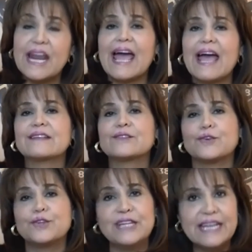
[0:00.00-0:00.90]

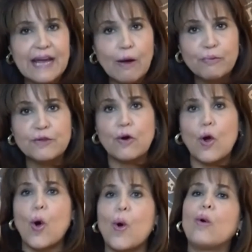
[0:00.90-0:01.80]
Connect or you need help with
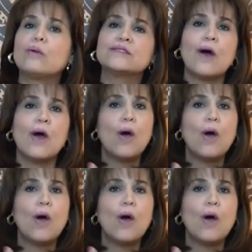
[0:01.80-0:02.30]
your hold